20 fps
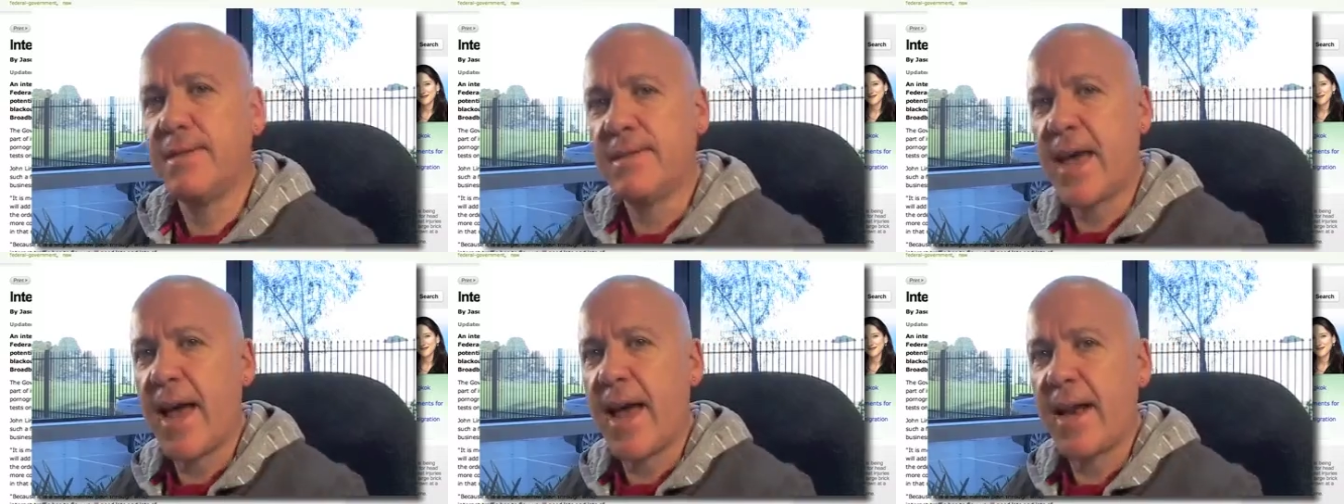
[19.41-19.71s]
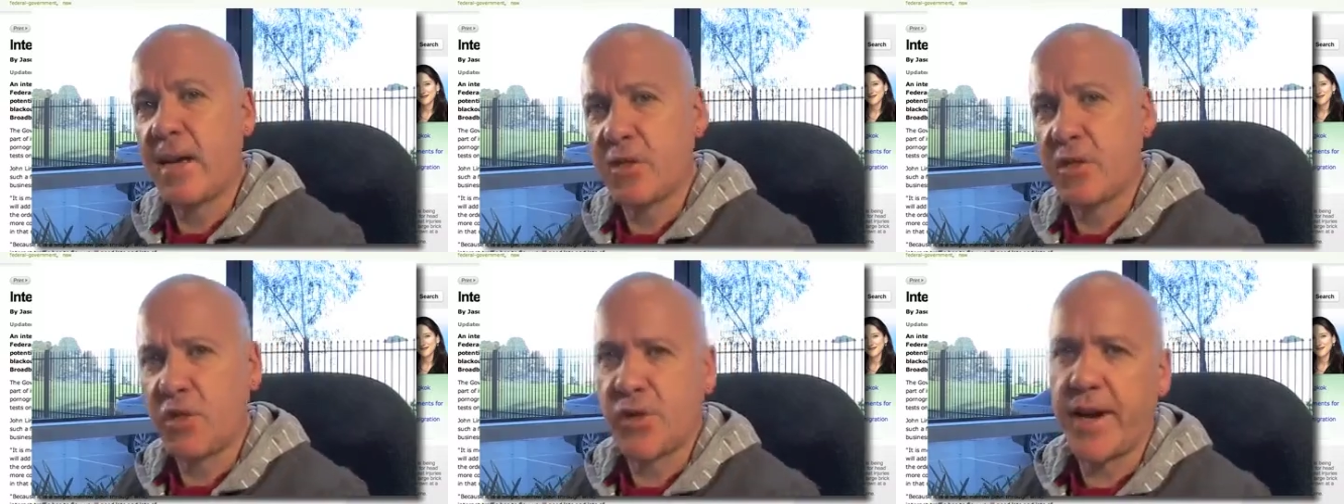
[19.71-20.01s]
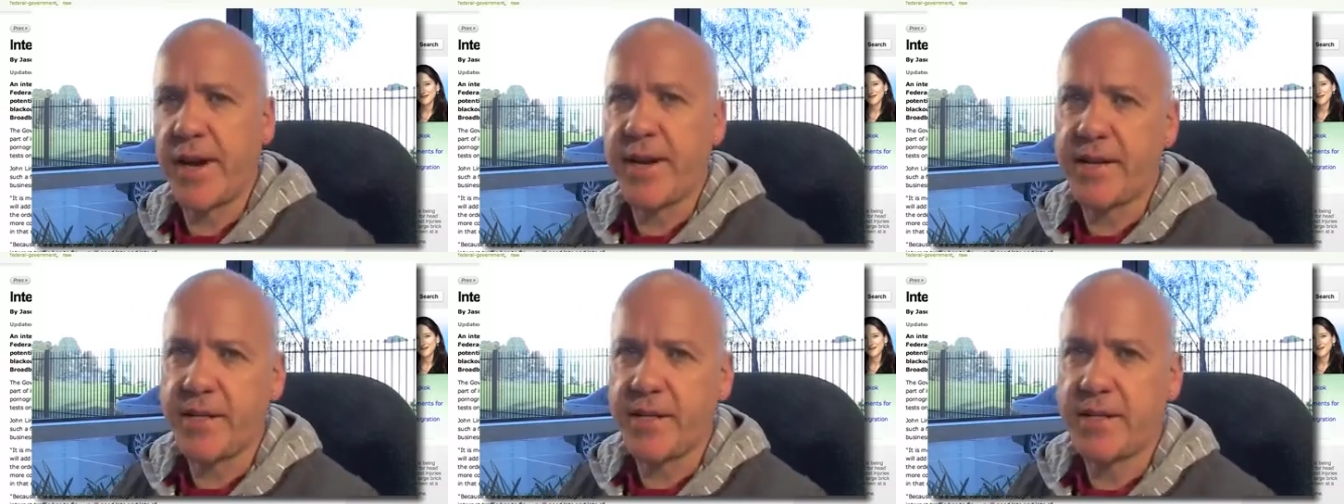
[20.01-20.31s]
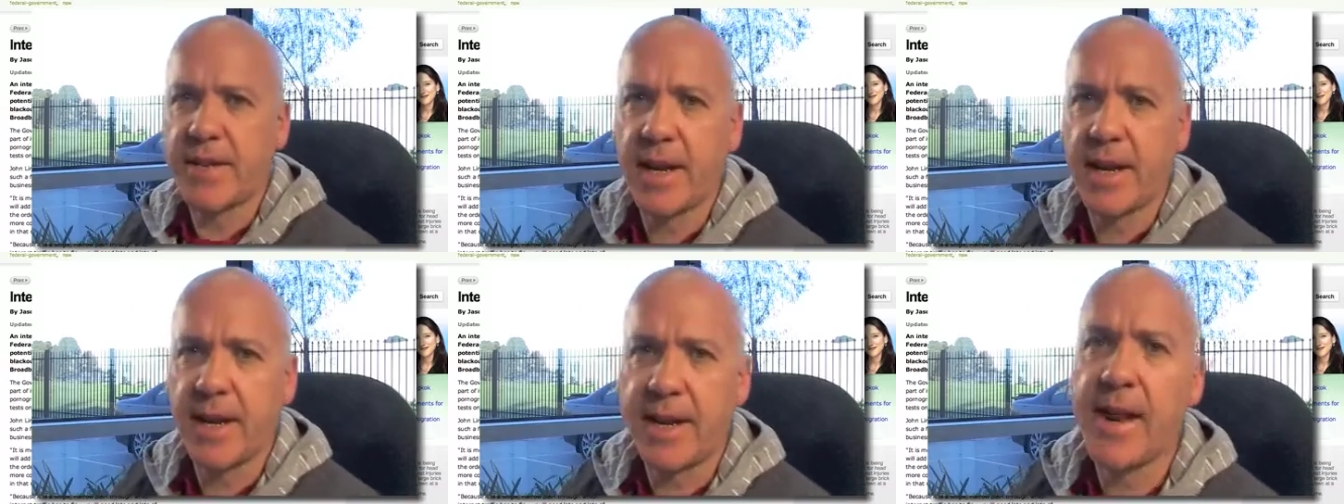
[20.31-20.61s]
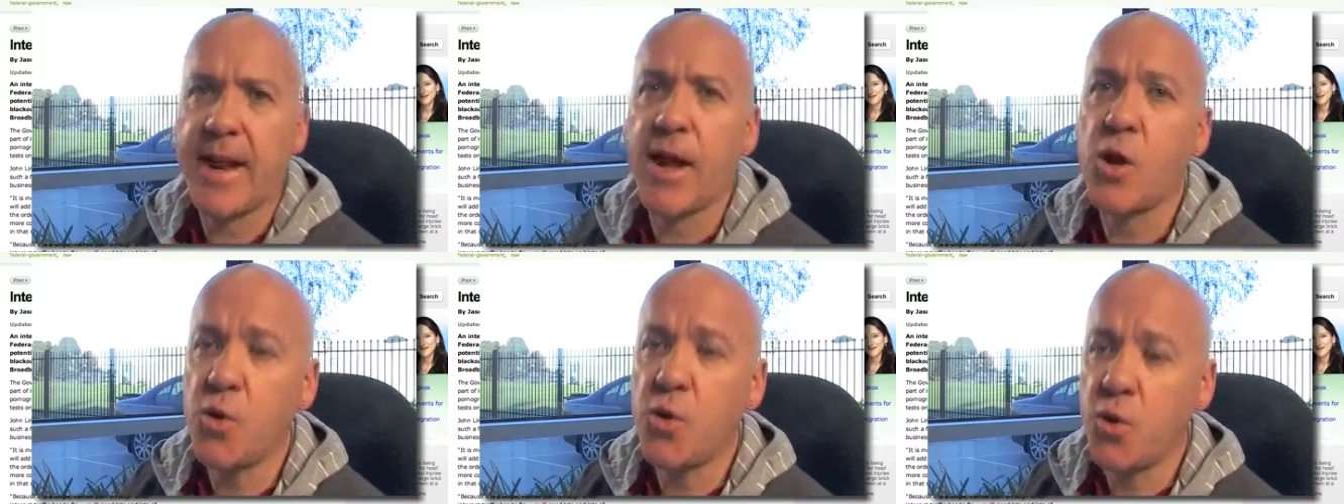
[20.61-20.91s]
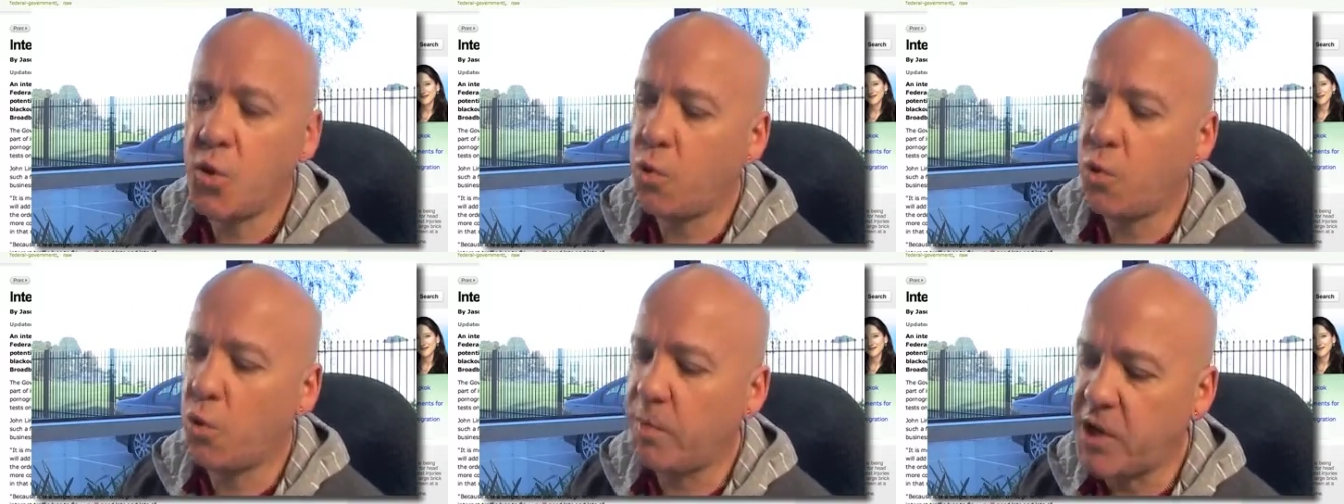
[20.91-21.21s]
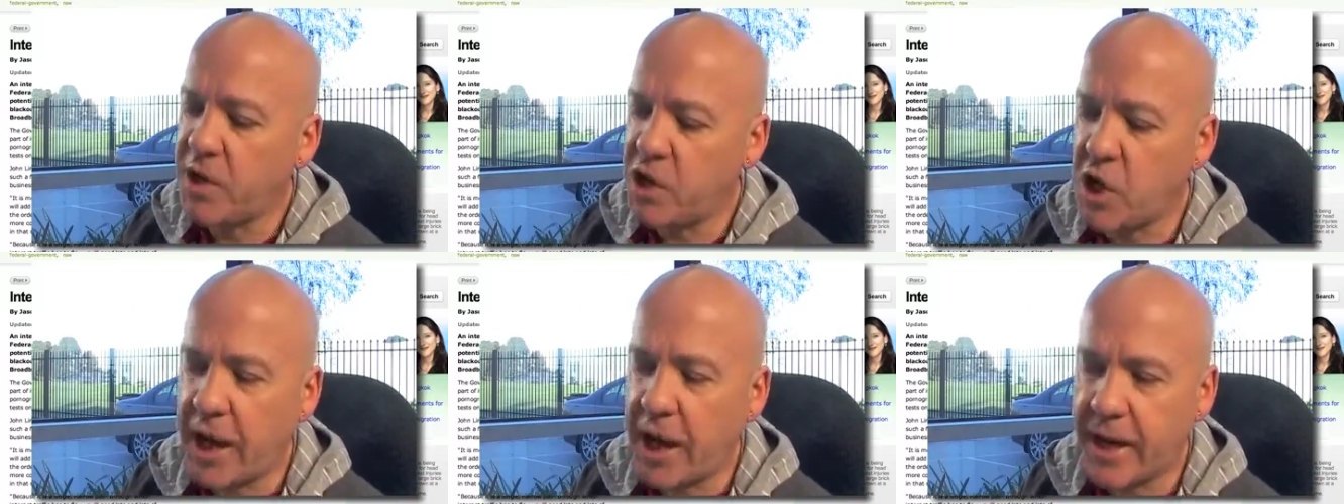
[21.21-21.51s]
that Australians download will
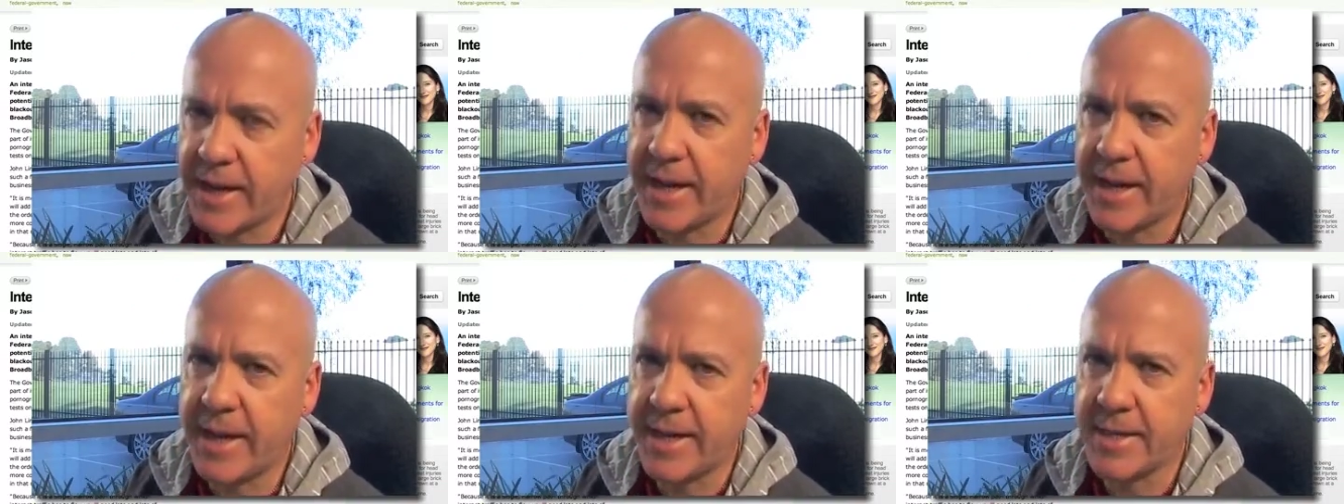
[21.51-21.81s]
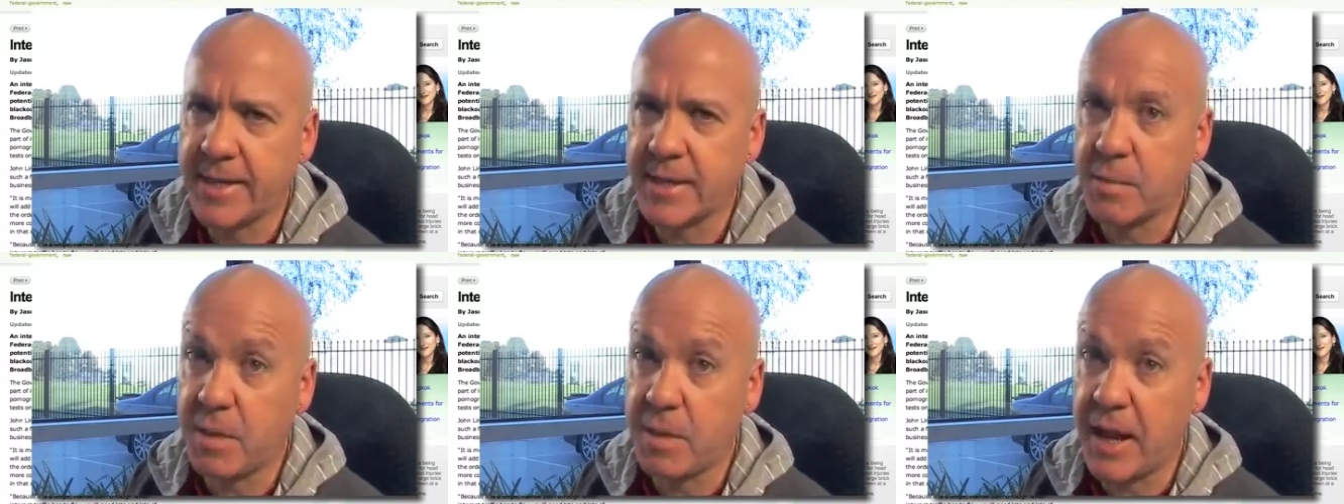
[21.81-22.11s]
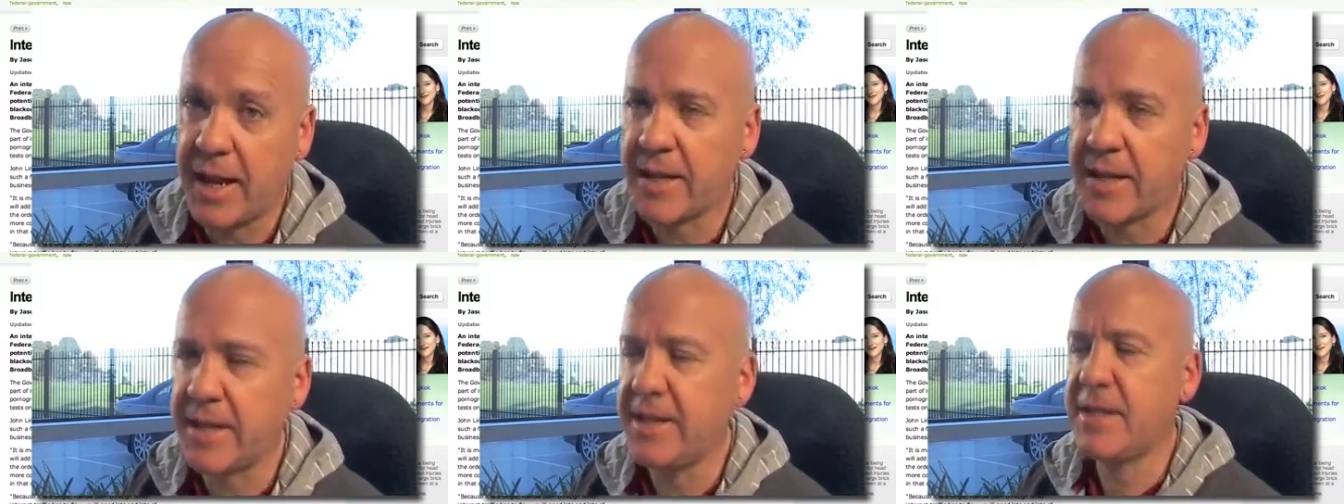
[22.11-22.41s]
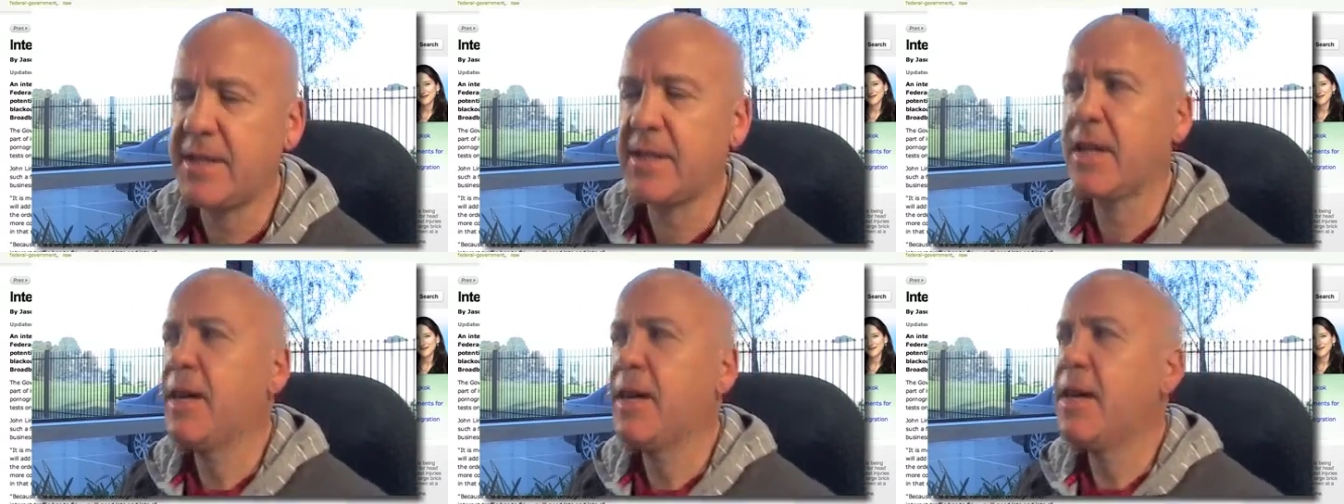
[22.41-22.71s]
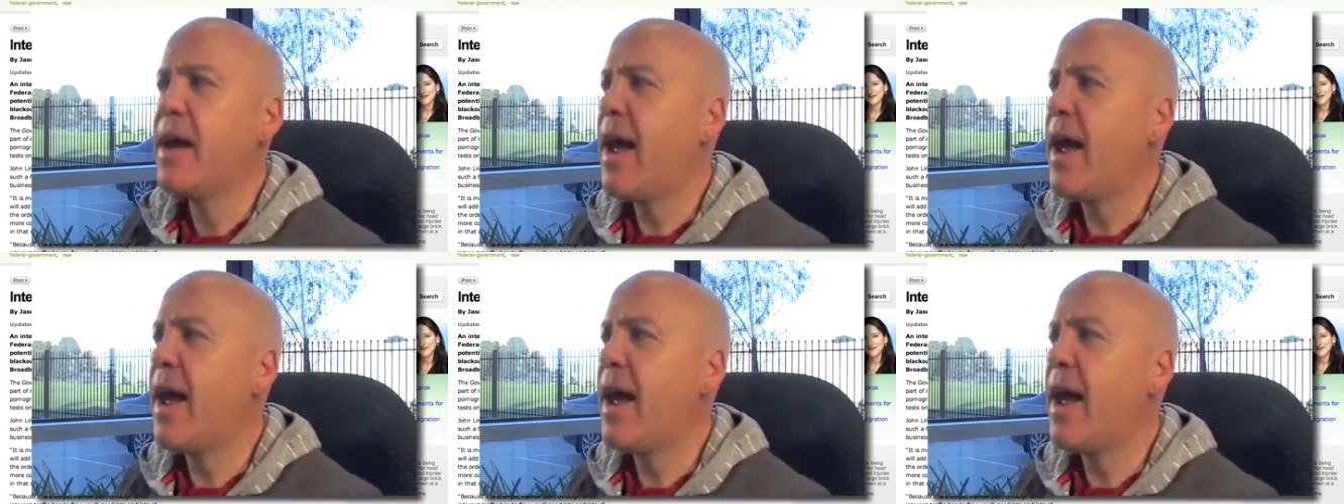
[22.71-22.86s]
be checked against a blacklist,